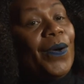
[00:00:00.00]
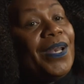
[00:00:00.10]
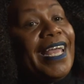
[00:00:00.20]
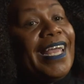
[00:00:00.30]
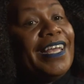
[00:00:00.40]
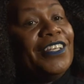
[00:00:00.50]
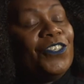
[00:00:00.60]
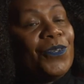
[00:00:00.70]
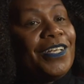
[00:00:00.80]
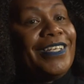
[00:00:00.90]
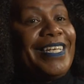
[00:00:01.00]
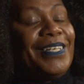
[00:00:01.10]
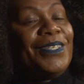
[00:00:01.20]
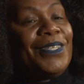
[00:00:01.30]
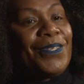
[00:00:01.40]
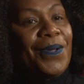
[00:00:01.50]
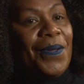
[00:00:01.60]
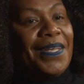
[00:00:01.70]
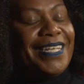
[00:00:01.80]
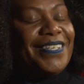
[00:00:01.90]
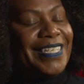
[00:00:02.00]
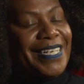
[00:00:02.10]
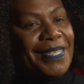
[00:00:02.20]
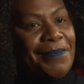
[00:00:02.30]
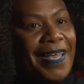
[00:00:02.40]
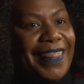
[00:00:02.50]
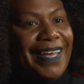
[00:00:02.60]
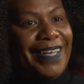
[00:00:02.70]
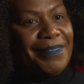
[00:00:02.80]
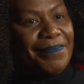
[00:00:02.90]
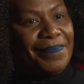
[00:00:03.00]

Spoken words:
on air during Gilla's show. Can you tell us about that?